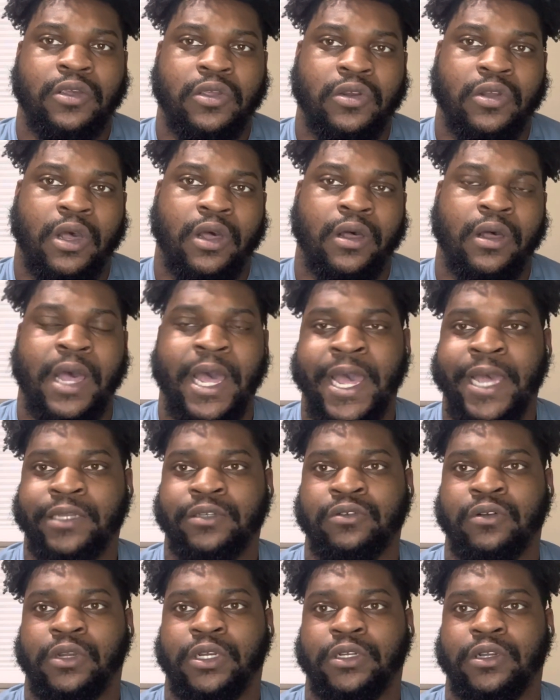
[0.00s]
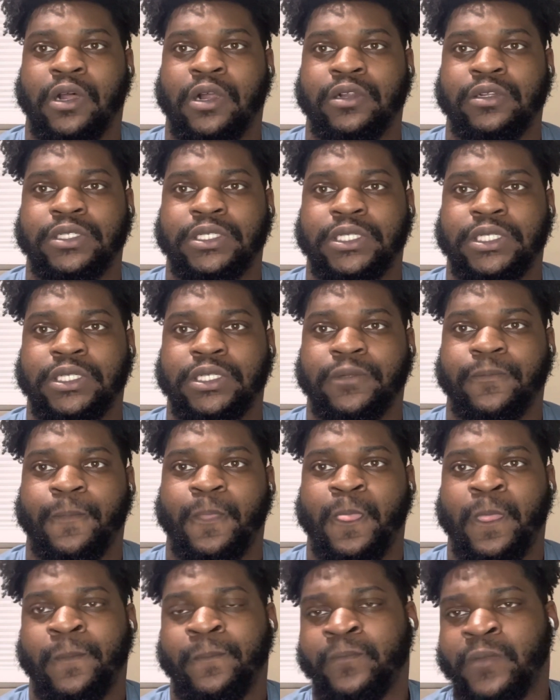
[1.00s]
you know, I had $200 in it
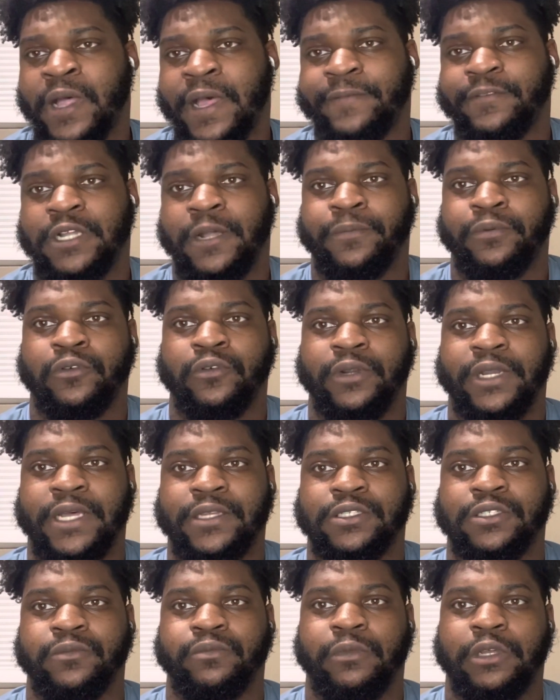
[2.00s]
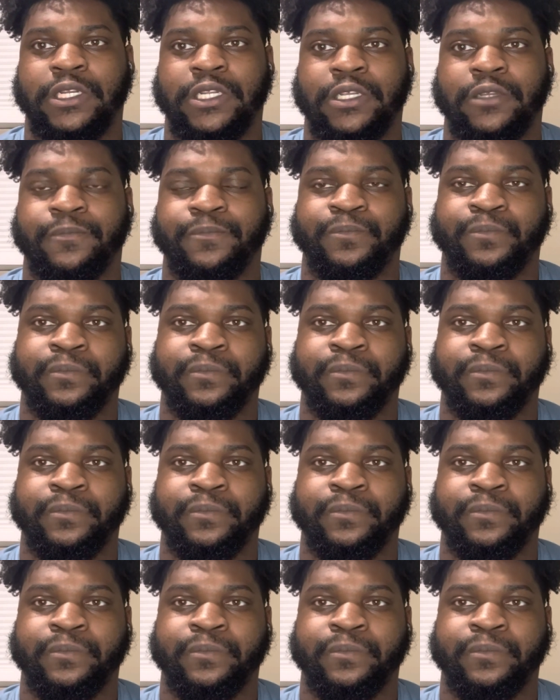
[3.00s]
after I pulled out some money.